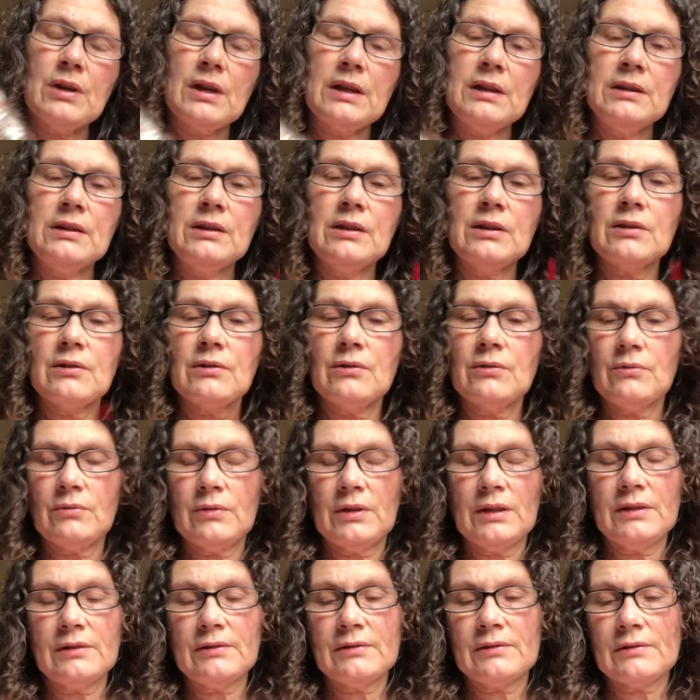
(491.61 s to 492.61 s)
you know,
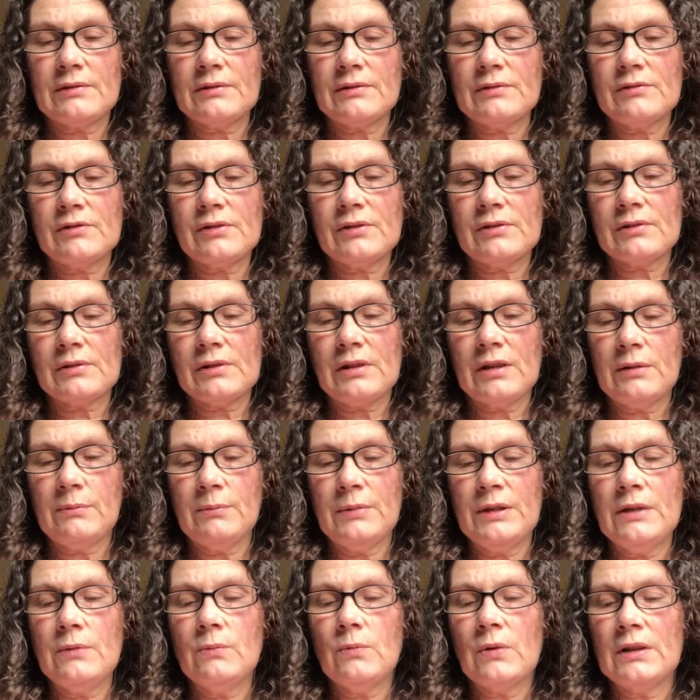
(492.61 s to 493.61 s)
it's just going to
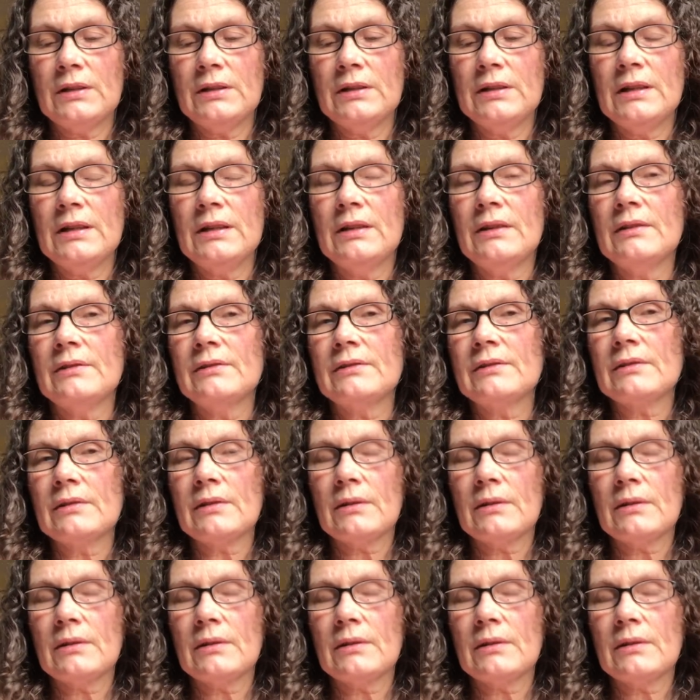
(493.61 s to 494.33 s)
be what it is.